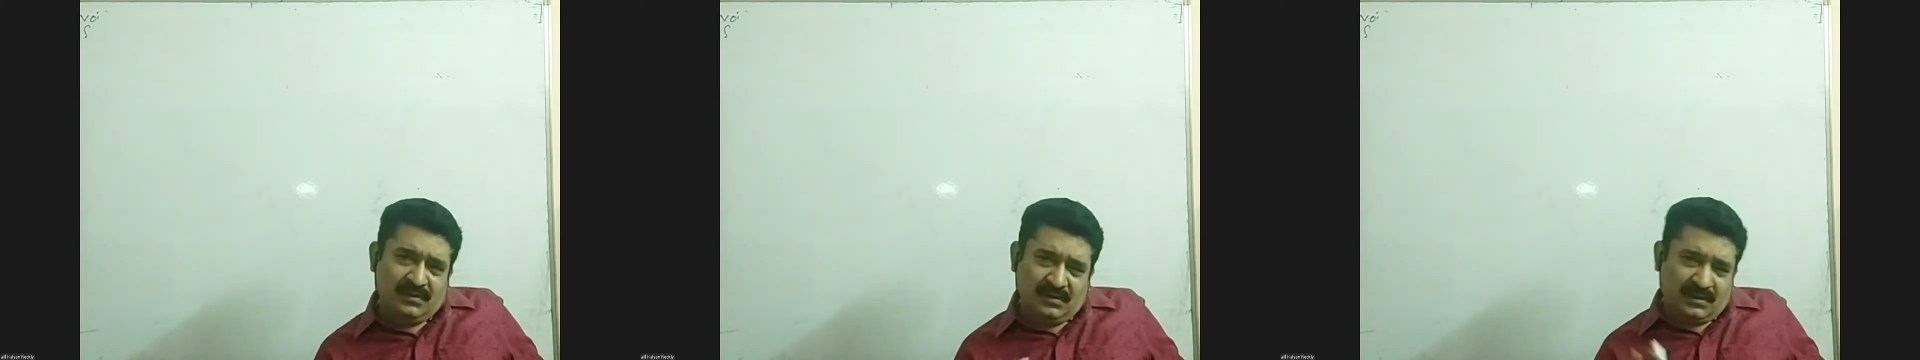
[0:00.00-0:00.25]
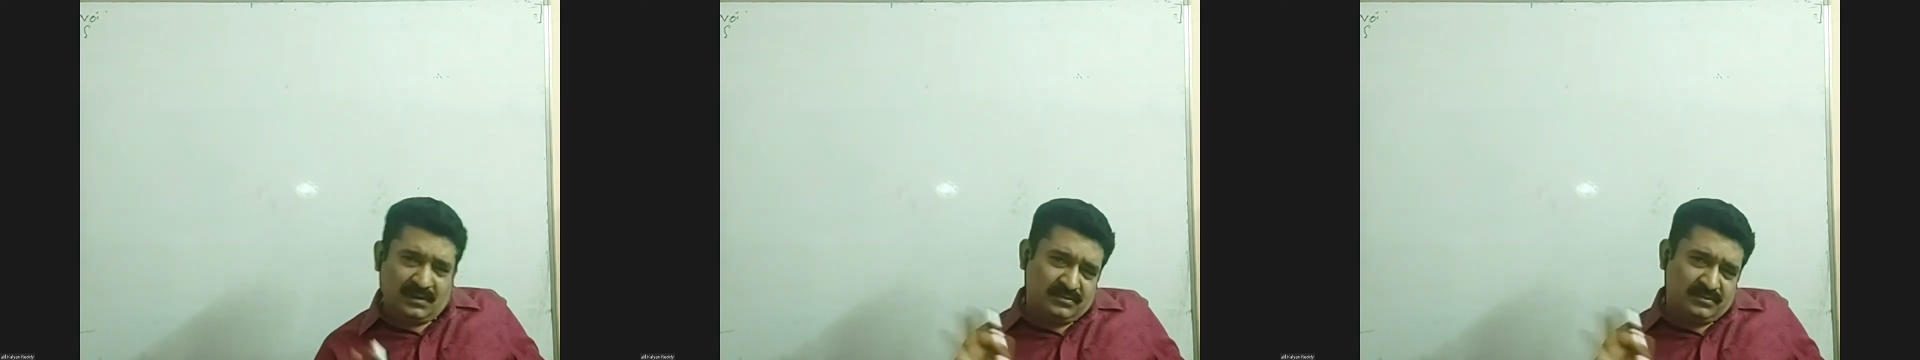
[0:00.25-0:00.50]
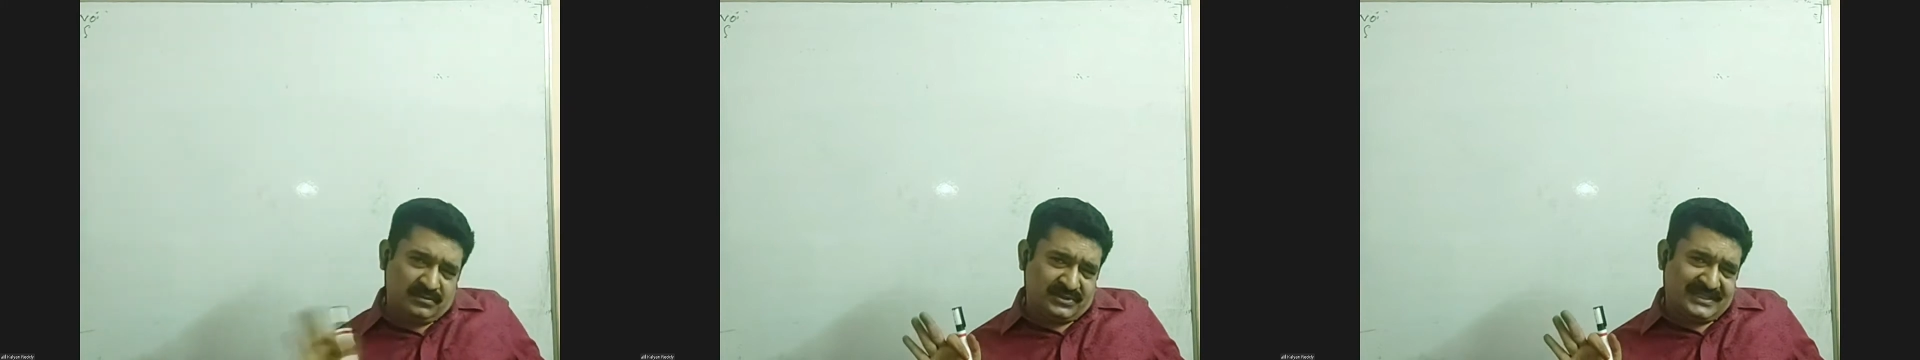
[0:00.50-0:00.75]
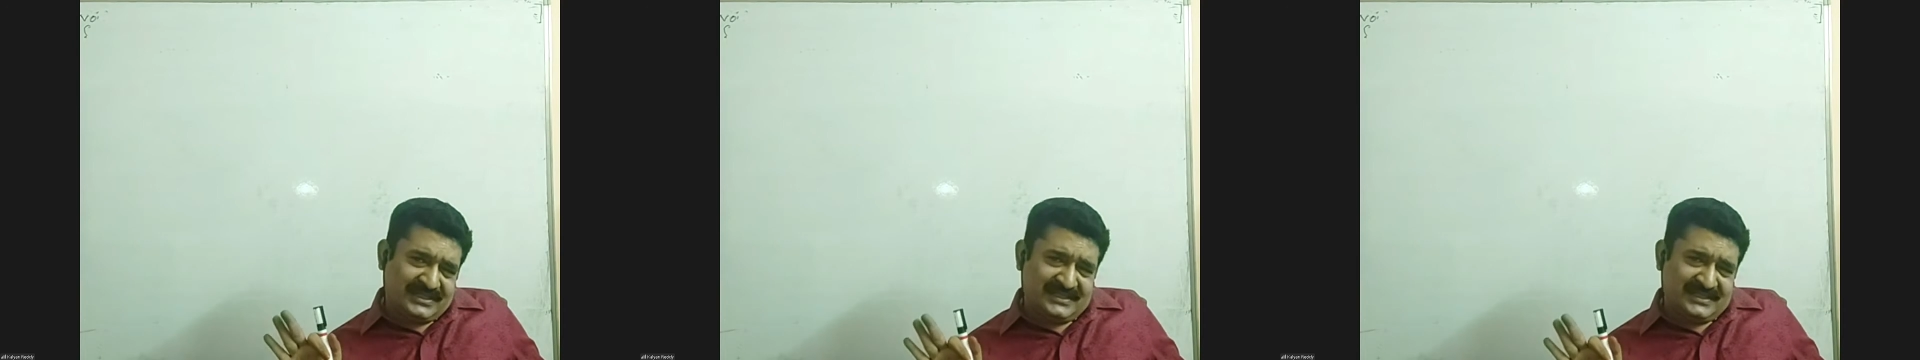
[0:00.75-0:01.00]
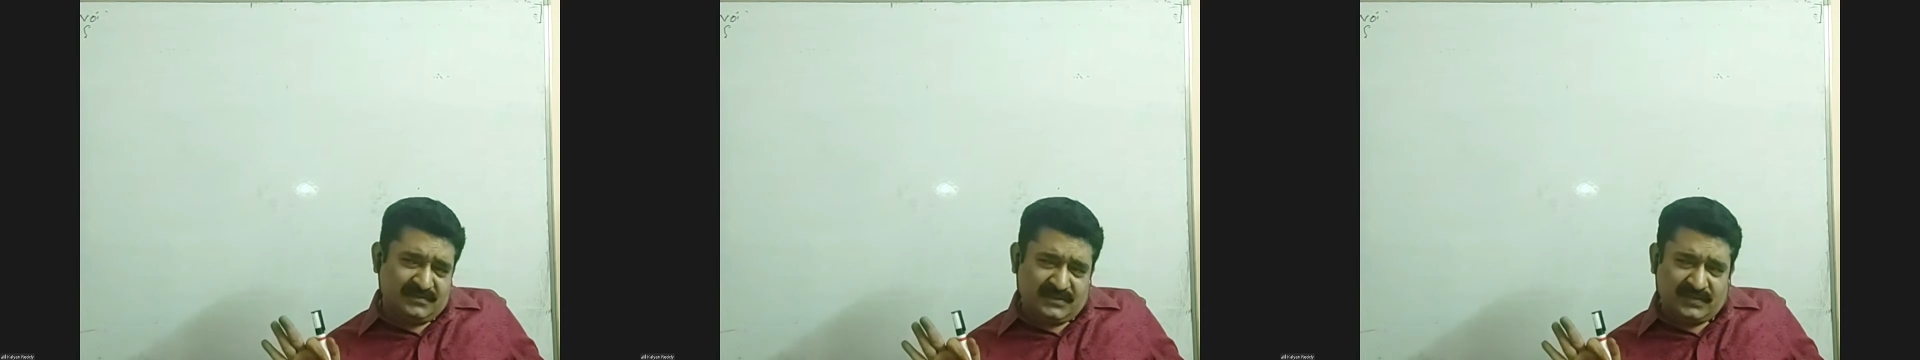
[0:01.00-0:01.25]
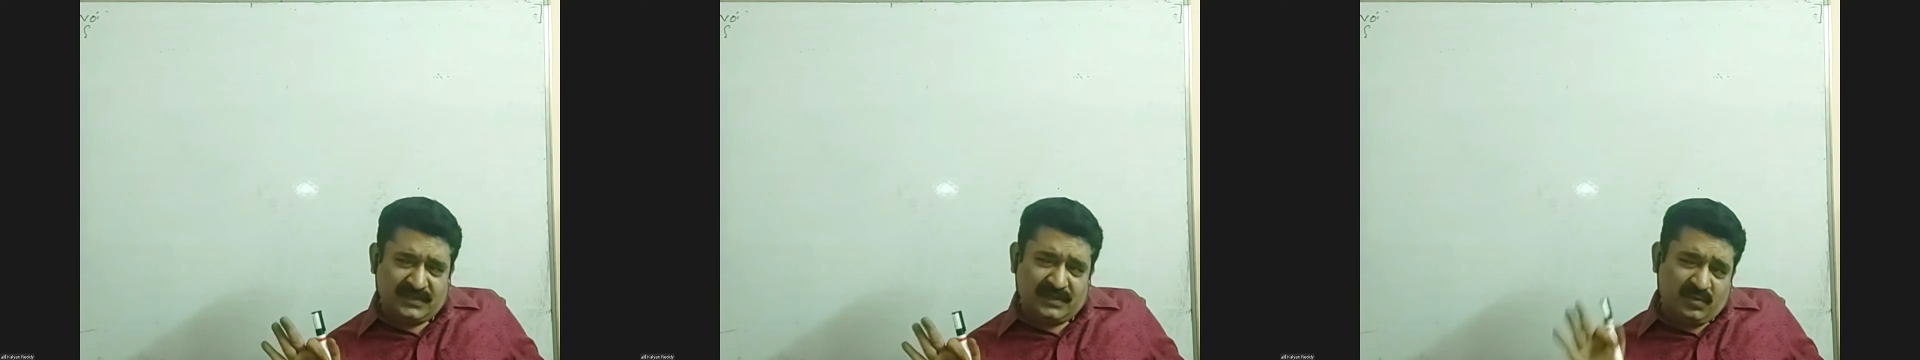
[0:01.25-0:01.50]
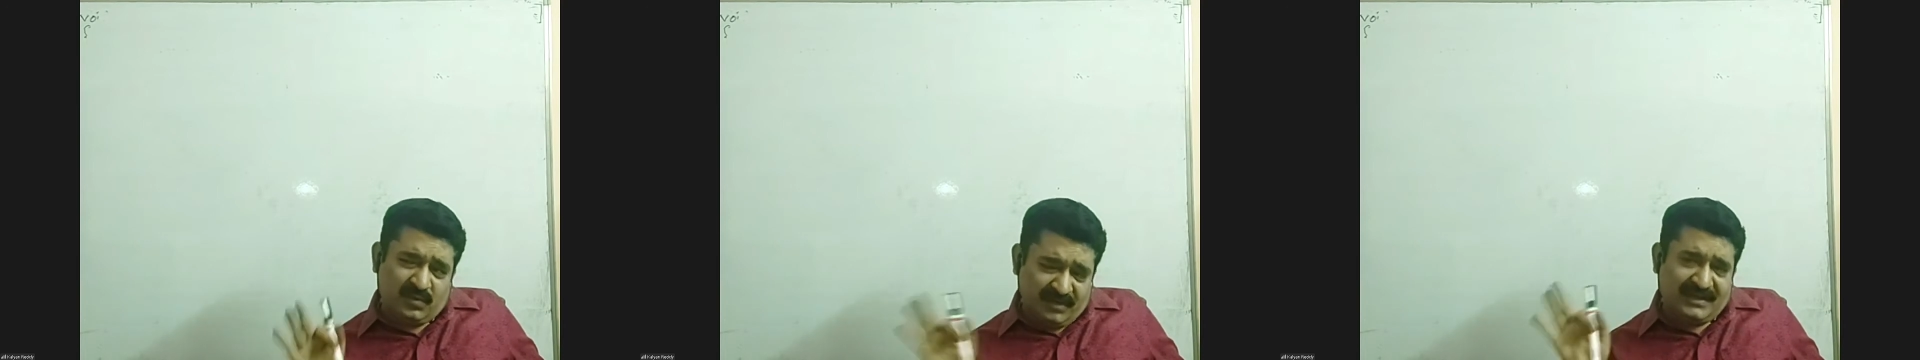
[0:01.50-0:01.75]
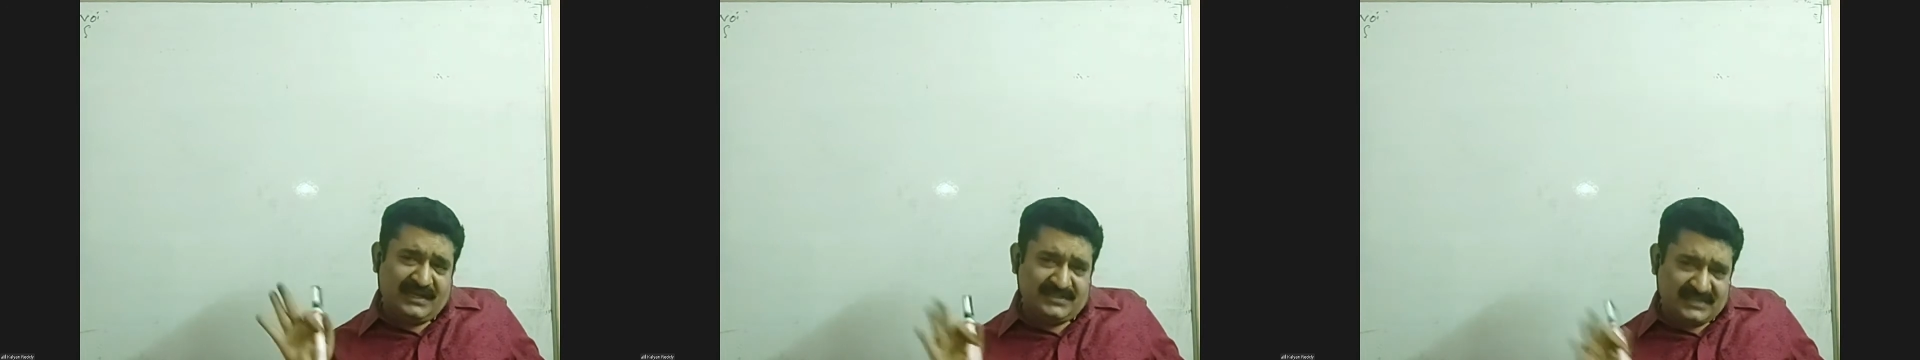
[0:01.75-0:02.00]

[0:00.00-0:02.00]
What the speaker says: Now started with while. Okay, while is